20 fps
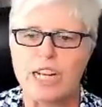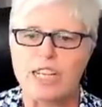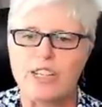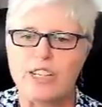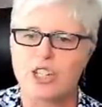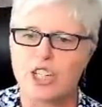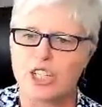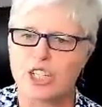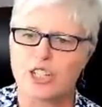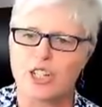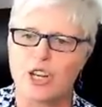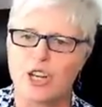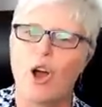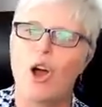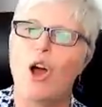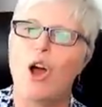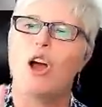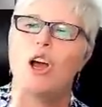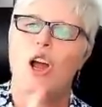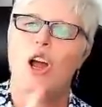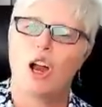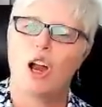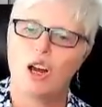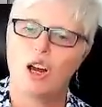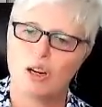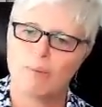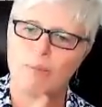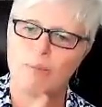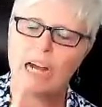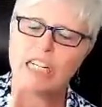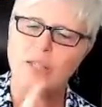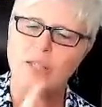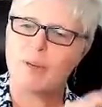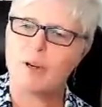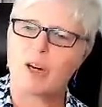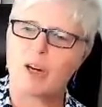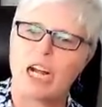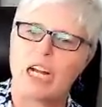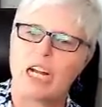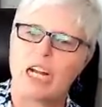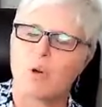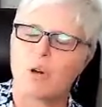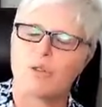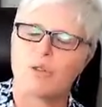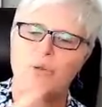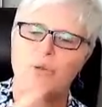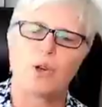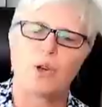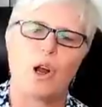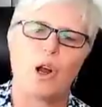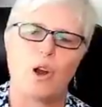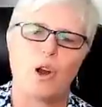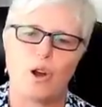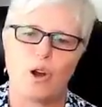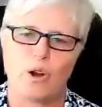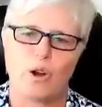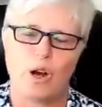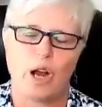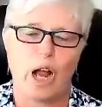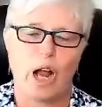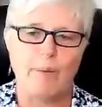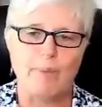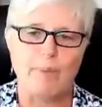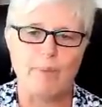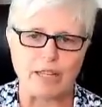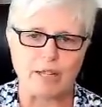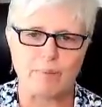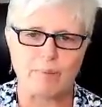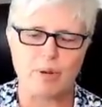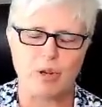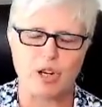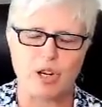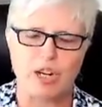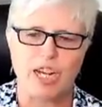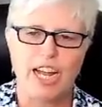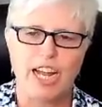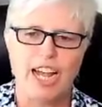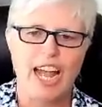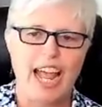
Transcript: And you just saw her, my spirit guides work through her about the book.